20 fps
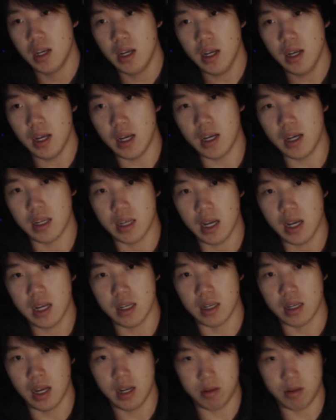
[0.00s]

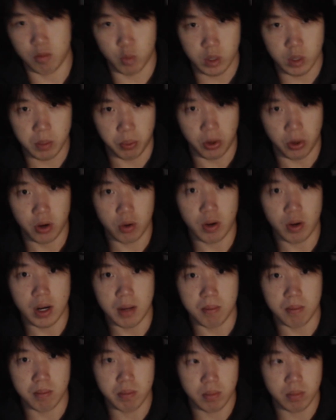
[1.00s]
Not
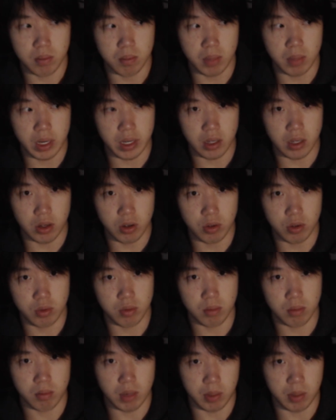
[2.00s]
reprogram my
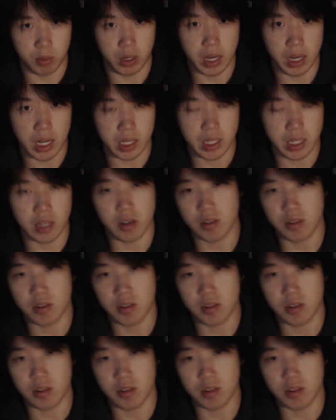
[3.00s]
own memory allocator.